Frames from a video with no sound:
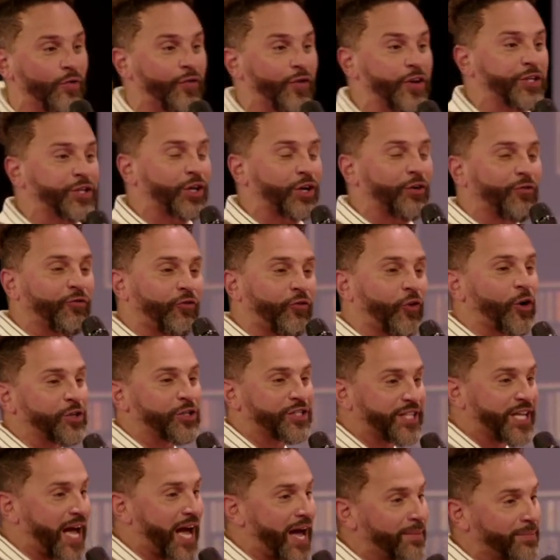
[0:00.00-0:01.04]
If it's your
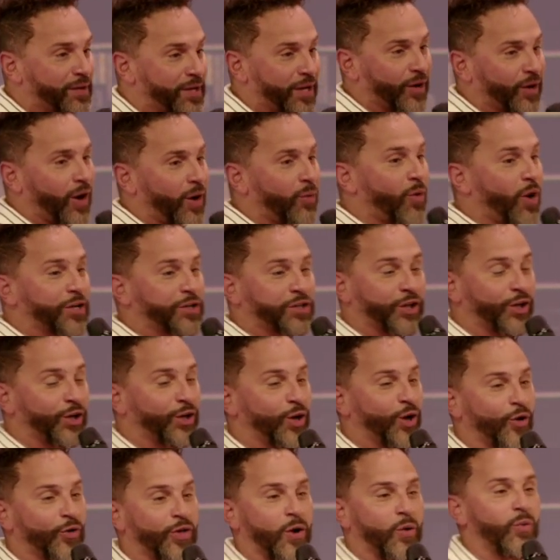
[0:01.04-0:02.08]
first time here, I want you to
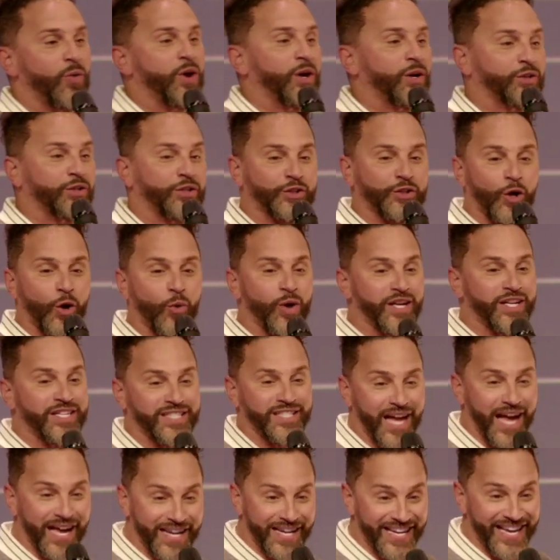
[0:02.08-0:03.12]
know that we are so
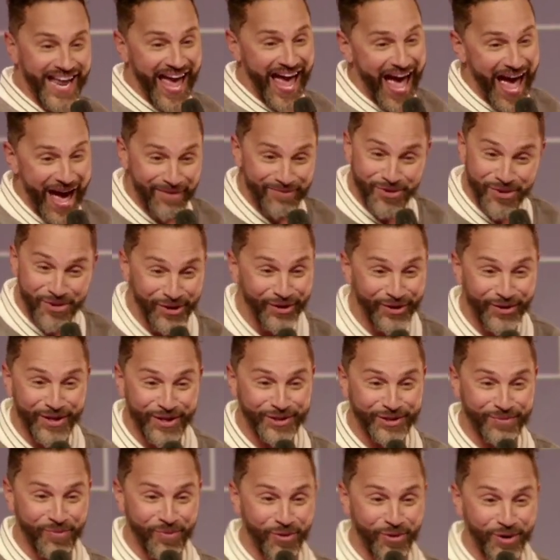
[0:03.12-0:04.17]
excited to have you here
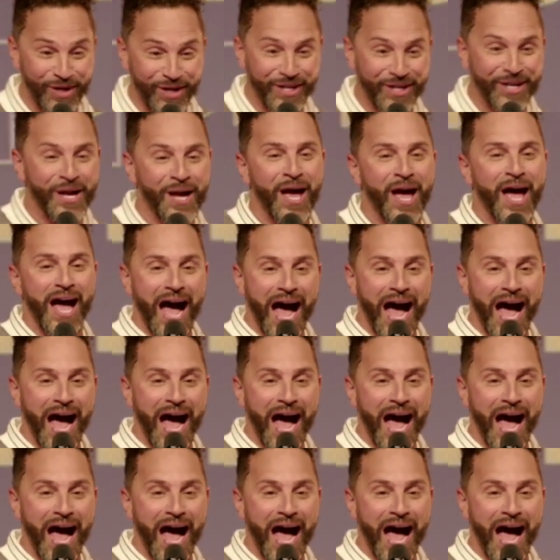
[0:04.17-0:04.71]
this morning.